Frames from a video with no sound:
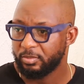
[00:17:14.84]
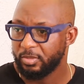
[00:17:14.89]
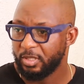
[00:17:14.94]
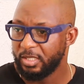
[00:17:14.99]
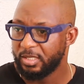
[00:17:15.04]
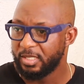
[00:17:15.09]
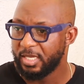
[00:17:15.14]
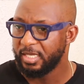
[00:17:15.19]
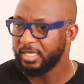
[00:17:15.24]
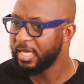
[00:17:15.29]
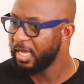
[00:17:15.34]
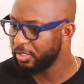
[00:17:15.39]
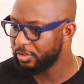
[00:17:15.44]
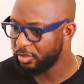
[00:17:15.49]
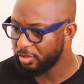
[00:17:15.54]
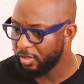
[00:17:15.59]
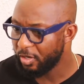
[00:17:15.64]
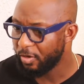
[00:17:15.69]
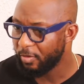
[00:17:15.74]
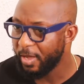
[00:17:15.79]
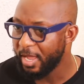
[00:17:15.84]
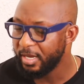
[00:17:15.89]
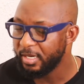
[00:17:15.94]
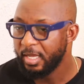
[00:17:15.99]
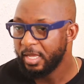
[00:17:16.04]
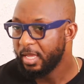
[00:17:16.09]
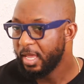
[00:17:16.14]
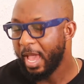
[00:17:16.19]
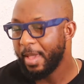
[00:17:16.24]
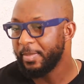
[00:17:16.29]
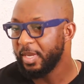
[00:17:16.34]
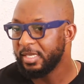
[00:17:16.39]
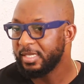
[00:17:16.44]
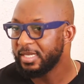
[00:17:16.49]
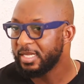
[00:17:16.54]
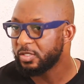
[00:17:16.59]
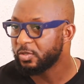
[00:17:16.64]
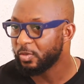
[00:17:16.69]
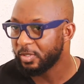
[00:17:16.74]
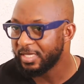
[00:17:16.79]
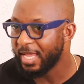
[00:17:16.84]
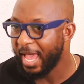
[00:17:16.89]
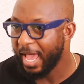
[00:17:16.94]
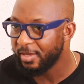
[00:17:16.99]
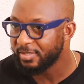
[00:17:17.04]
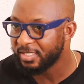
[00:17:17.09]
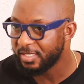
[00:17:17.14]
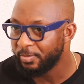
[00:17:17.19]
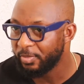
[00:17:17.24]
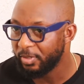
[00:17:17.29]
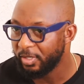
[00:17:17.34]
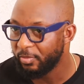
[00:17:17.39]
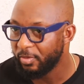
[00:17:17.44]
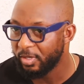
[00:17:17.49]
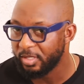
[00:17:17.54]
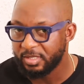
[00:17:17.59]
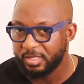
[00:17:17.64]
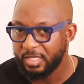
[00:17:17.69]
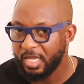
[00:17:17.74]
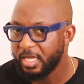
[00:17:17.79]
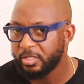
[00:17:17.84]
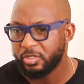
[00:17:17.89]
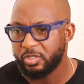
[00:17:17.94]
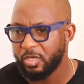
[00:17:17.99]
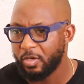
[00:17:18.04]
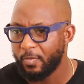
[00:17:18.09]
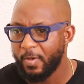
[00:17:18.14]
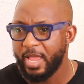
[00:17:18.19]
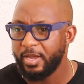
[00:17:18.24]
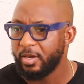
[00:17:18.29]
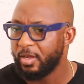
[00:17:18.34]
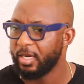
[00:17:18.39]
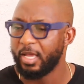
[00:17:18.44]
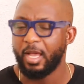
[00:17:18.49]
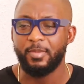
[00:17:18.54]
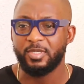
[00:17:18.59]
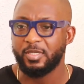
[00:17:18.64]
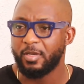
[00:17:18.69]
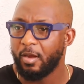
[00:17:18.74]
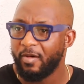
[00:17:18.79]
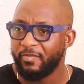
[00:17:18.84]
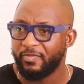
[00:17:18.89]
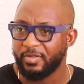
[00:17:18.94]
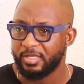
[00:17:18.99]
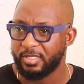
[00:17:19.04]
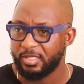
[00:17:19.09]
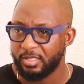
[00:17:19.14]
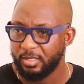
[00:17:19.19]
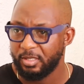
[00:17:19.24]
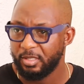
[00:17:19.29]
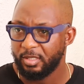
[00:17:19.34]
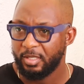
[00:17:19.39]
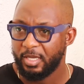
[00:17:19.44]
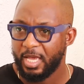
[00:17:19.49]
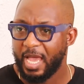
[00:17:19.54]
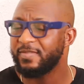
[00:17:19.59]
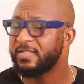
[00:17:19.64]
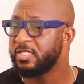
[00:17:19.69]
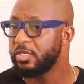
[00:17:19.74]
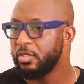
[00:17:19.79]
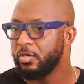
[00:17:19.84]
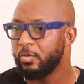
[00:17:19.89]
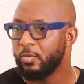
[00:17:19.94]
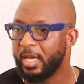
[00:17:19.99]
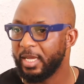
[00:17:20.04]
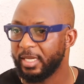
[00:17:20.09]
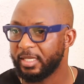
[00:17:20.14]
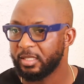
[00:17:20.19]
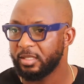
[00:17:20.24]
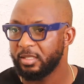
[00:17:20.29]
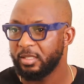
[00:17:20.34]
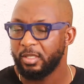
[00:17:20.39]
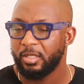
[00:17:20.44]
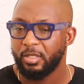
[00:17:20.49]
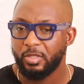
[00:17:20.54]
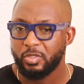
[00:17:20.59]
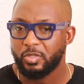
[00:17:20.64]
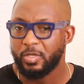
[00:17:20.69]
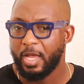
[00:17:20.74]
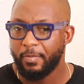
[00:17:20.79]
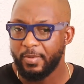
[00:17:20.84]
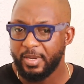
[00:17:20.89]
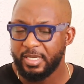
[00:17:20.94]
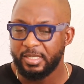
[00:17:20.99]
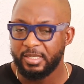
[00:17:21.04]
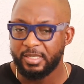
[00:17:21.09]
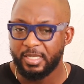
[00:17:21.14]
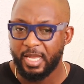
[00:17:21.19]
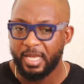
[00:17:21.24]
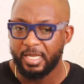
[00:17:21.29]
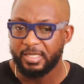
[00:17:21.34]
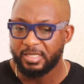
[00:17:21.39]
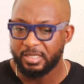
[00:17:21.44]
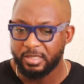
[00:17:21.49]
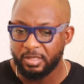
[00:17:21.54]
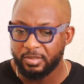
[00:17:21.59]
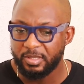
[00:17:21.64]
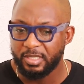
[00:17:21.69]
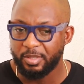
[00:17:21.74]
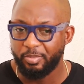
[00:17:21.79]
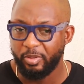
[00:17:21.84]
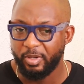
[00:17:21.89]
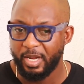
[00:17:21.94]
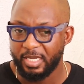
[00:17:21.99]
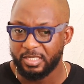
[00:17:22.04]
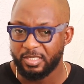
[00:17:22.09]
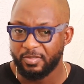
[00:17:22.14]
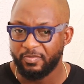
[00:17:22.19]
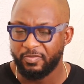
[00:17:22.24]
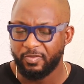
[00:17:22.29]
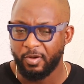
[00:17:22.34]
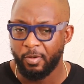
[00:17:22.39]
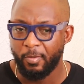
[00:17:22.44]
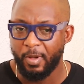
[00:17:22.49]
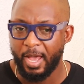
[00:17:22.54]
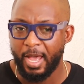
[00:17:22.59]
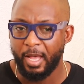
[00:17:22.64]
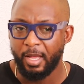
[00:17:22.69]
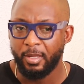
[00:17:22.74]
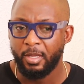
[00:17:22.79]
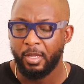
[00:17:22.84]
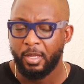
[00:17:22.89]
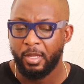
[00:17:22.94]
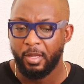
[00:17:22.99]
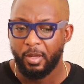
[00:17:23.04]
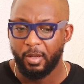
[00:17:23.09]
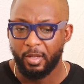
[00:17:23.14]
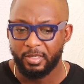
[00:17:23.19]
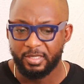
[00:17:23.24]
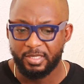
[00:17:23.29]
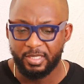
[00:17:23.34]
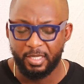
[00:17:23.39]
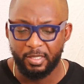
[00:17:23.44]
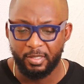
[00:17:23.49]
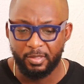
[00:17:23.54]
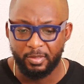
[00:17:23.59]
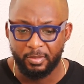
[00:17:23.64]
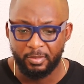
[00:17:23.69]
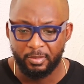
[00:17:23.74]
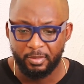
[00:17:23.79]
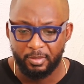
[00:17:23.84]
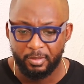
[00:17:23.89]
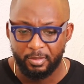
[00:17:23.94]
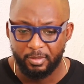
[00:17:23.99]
He's like, yeah, sure, why? I mean, this was how simple it was. Yeah, sure, why not? Come to the office. I've seen you work. So I went in there, still did production for a while, until